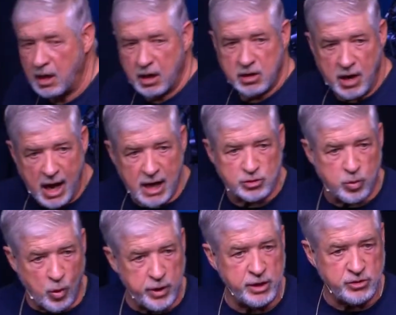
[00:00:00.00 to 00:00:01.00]
God's
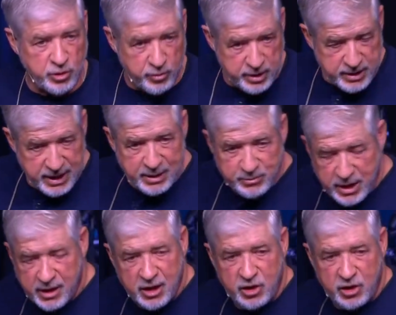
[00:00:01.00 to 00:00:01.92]
wanting to redeem their.